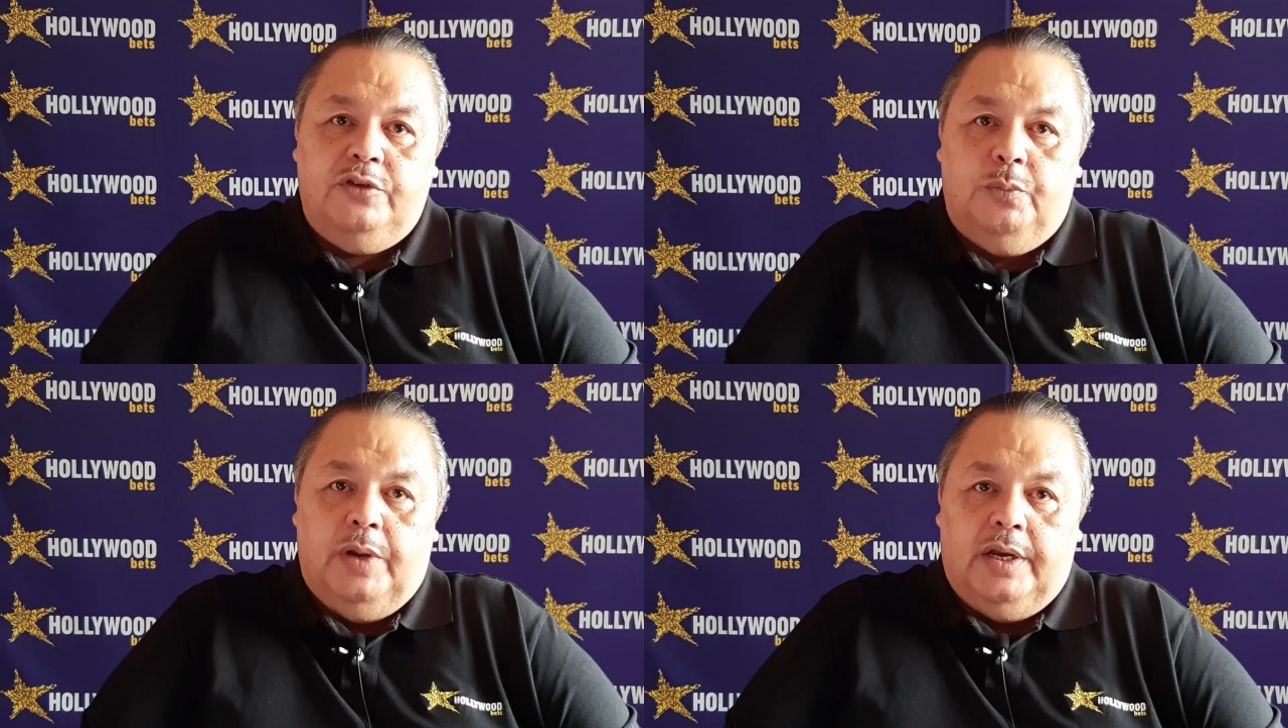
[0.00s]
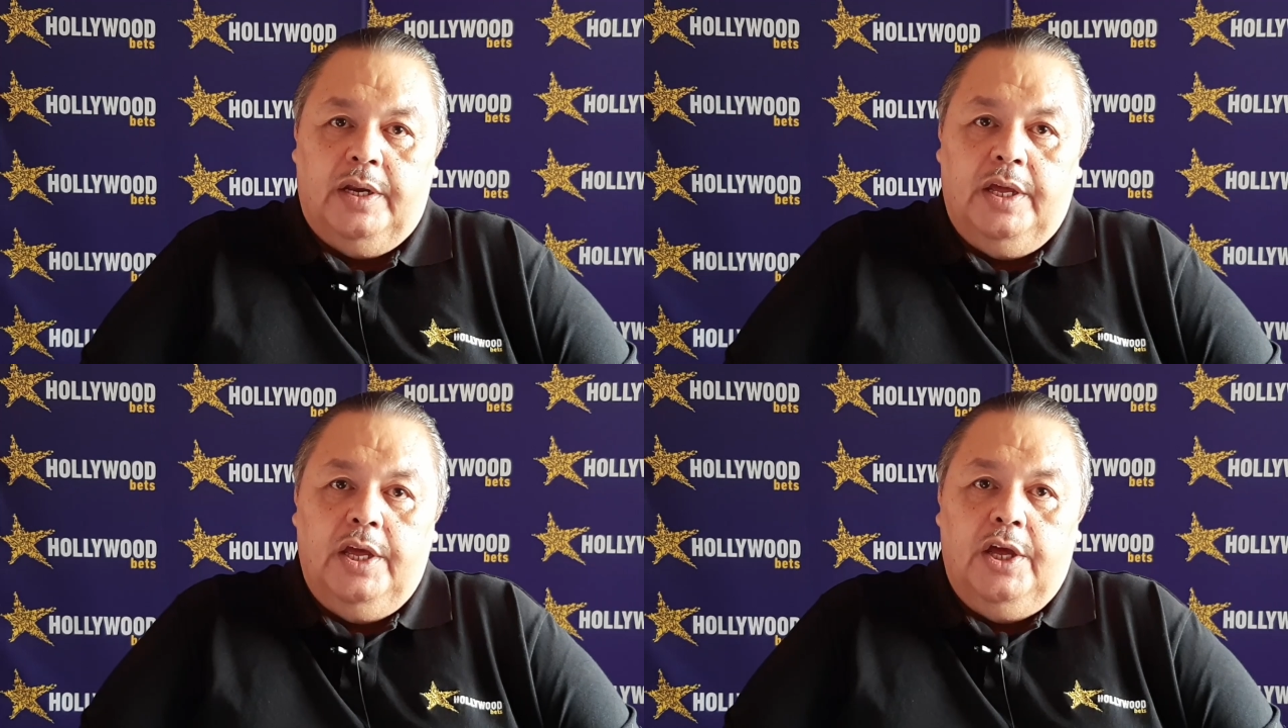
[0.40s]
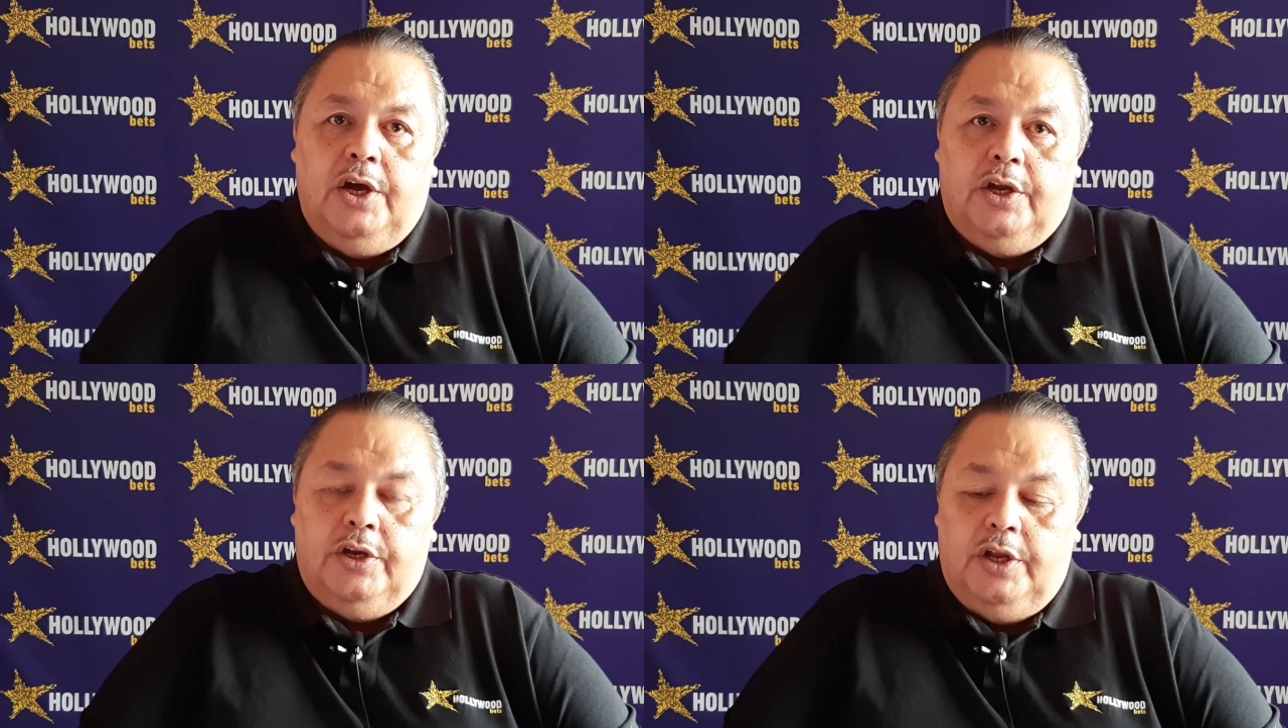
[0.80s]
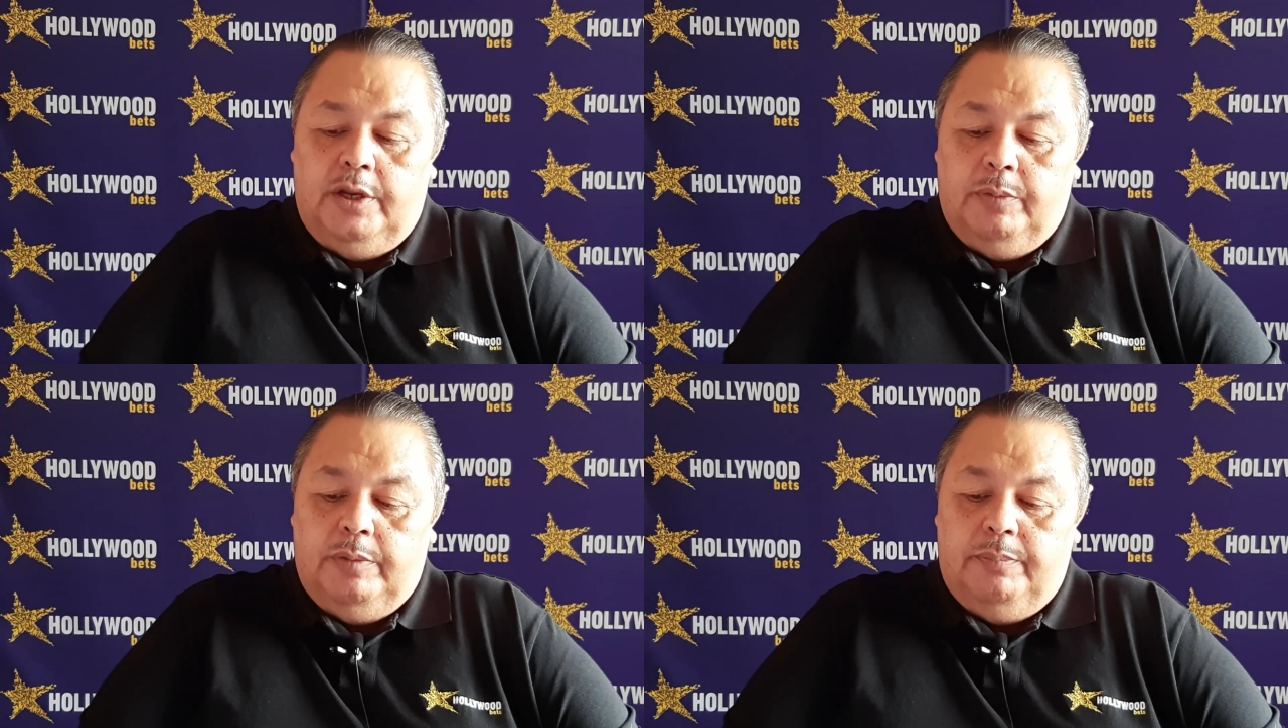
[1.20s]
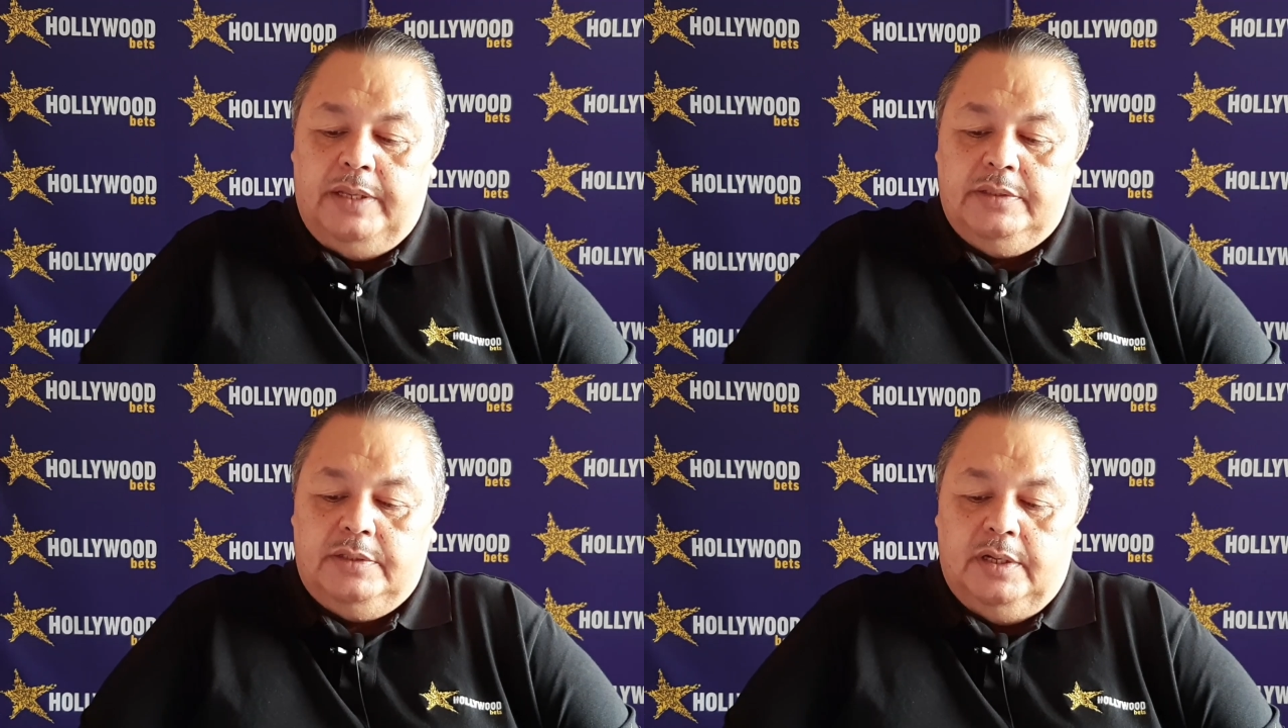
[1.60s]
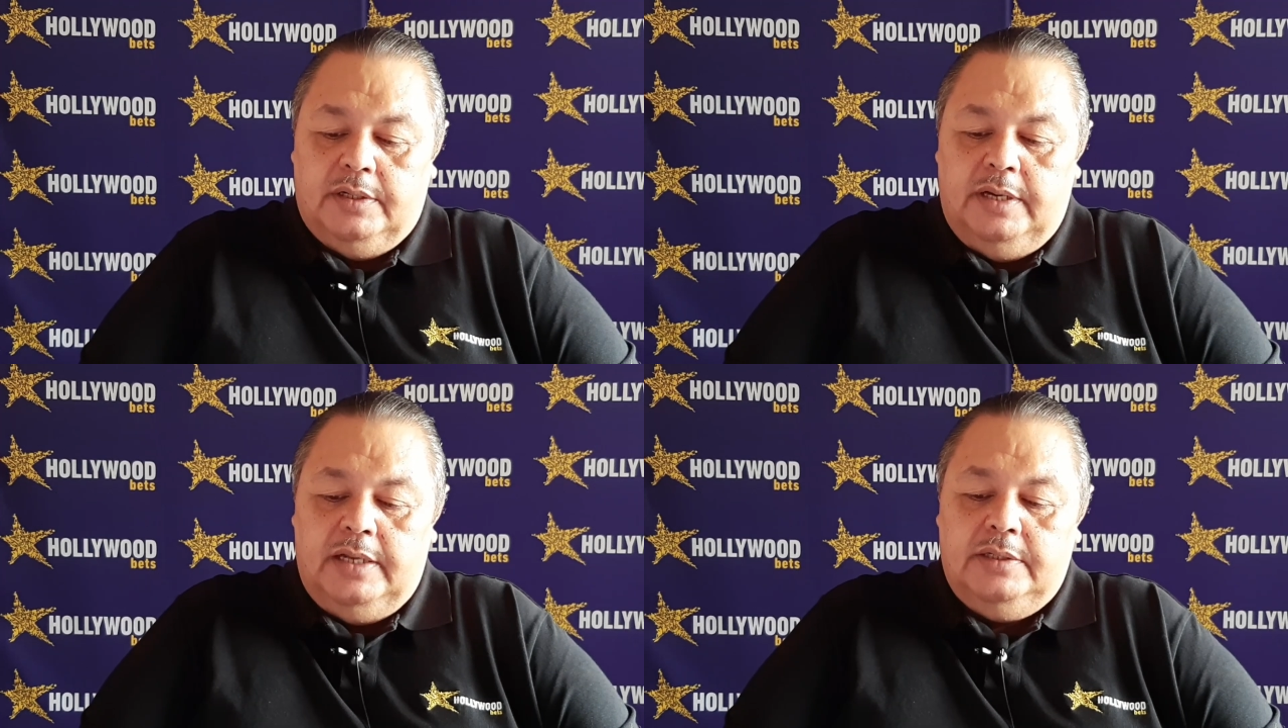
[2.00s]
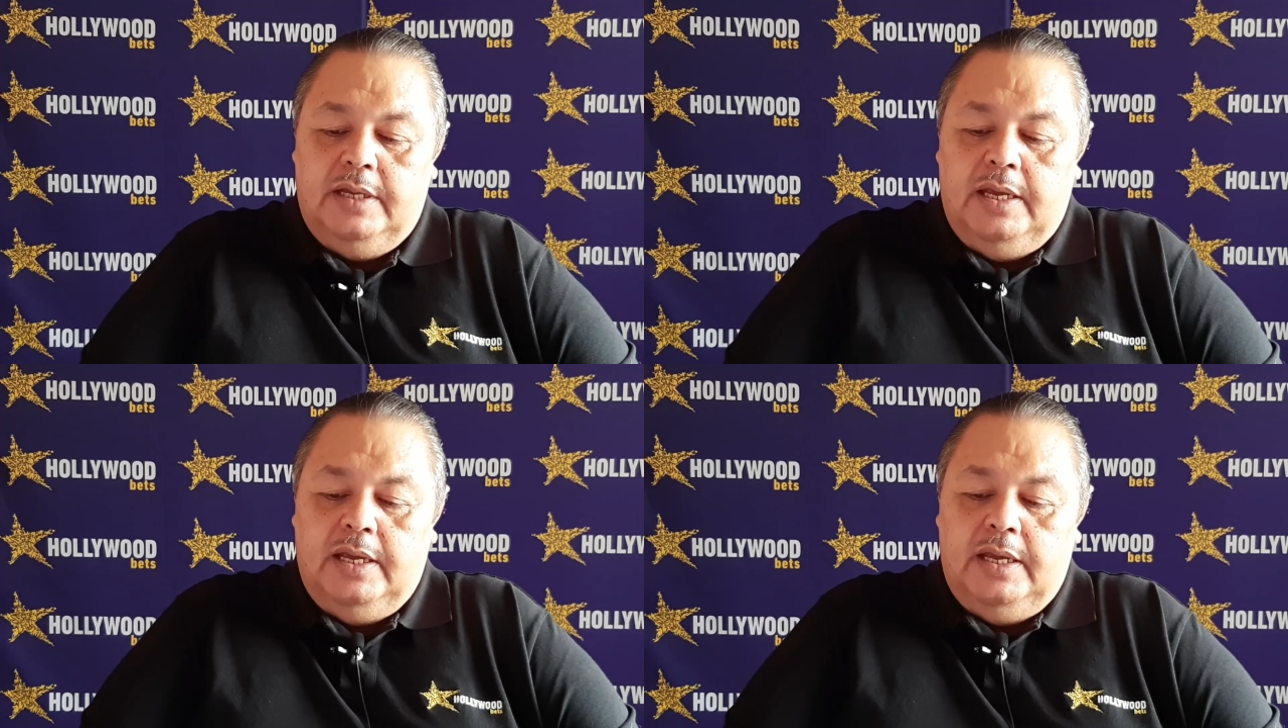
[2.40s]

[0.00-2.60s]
to 1 on Hollywoodbets.net.